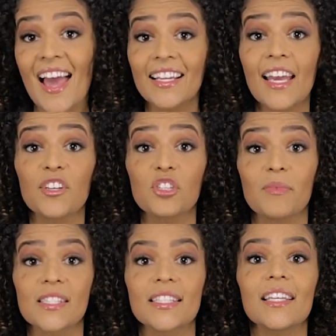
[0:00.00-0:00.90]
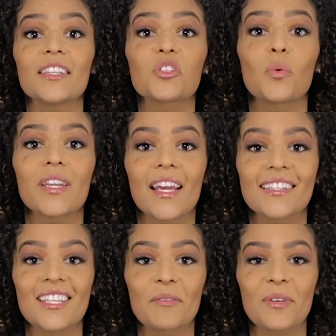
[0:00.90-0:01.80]
And in case you missed it, the
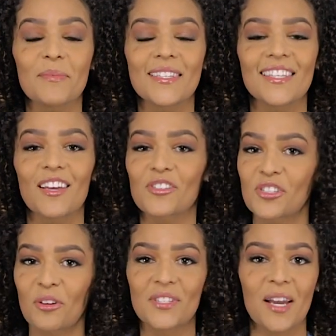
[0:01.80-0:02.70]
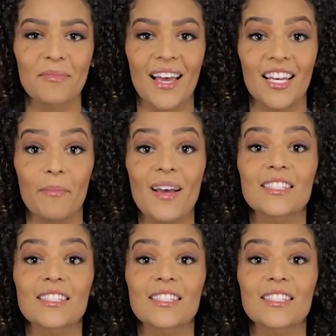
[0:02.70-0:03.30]
2018 PBC on Showtime lineup